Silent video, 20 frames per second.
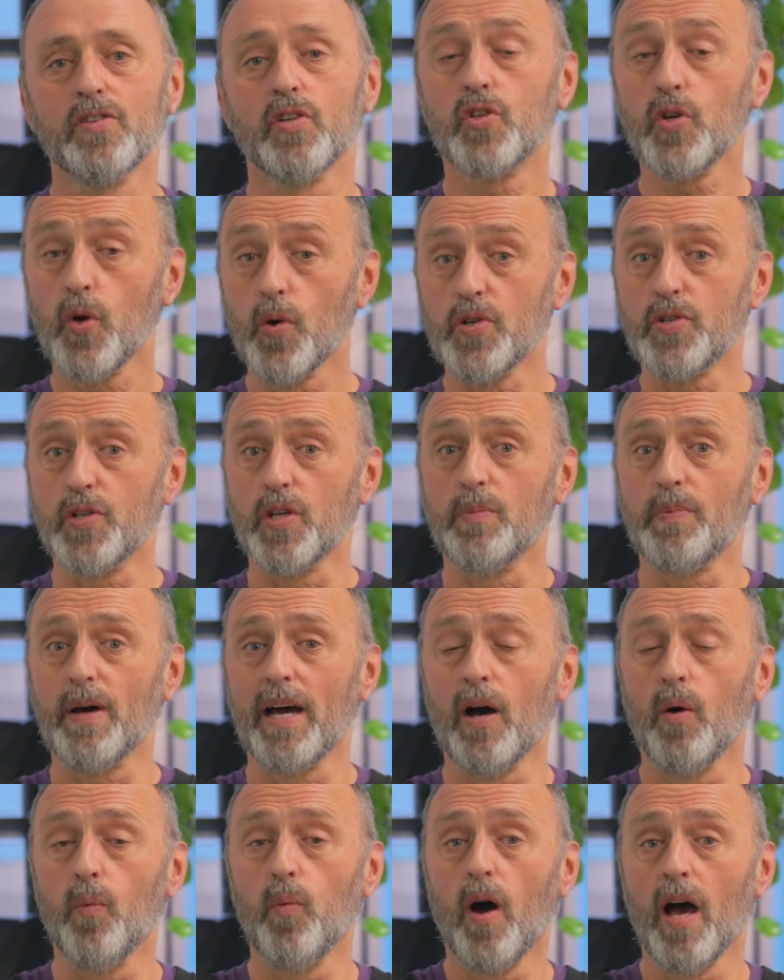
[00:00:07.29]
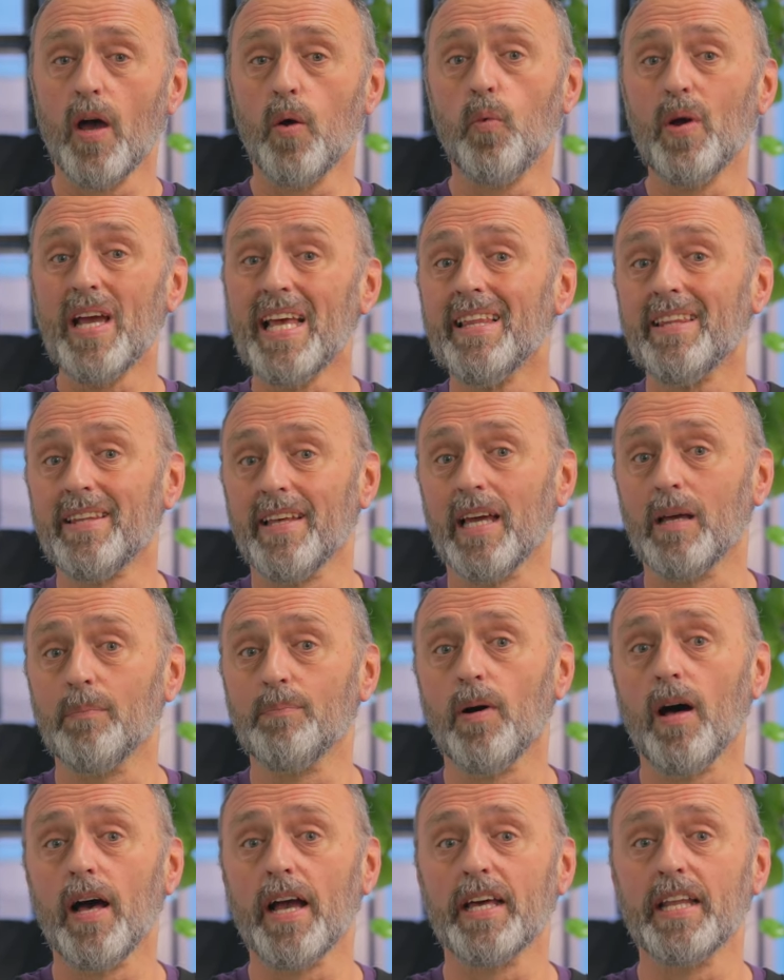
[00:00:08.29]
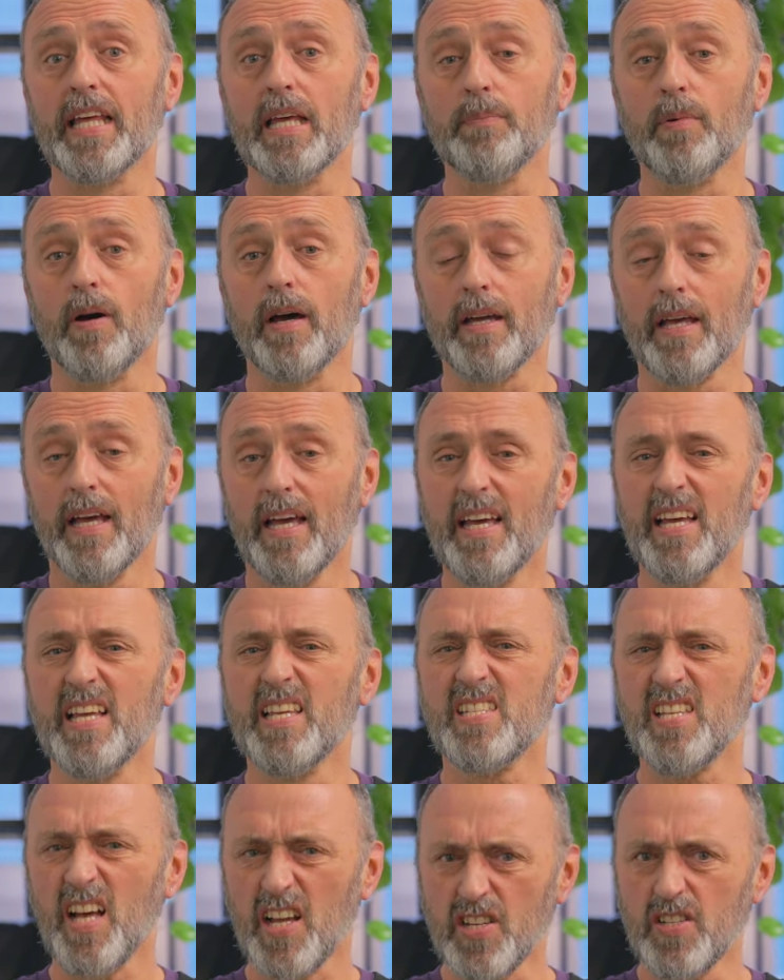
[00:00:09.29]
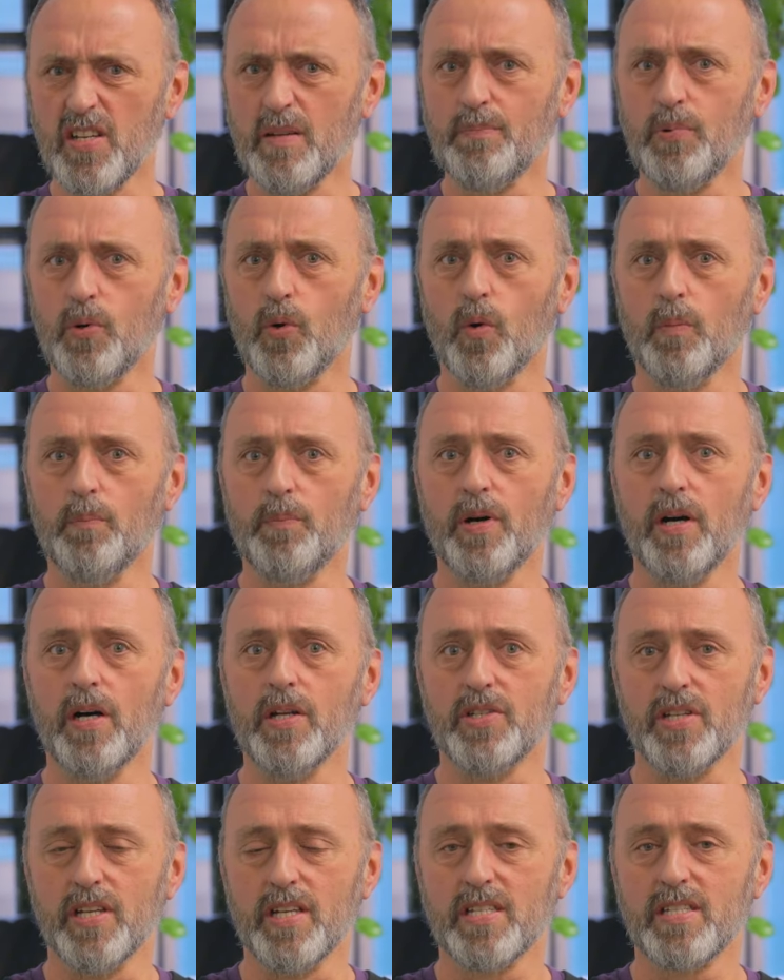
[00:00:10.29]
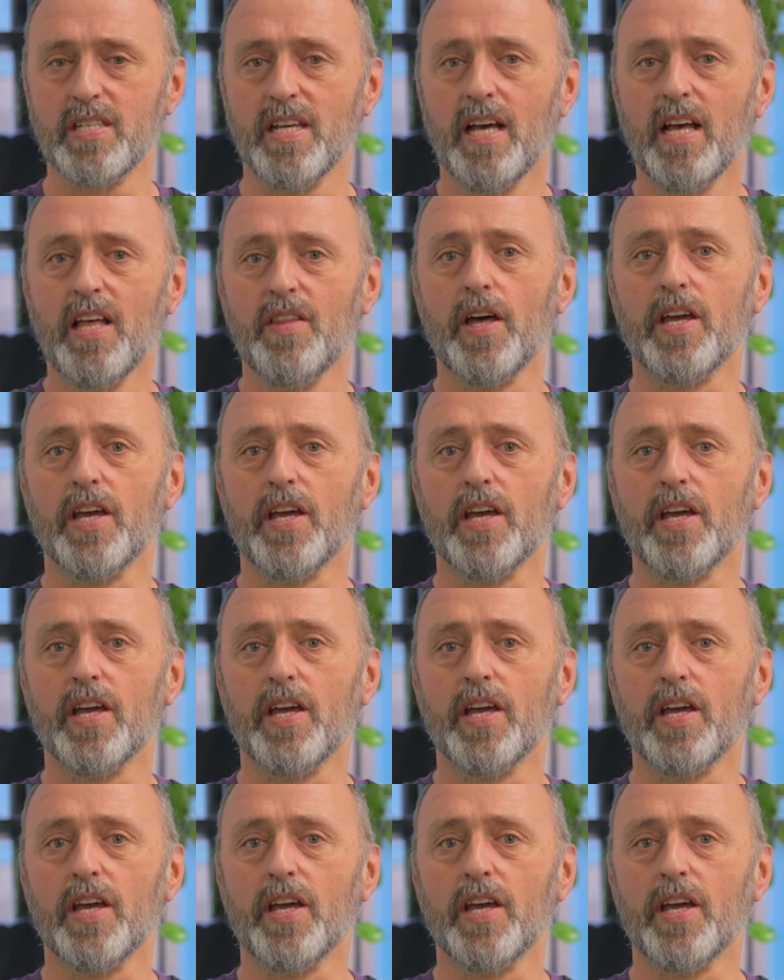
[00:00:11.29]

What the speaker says: to talk to you about why we think buying an e-bike is such an important purchase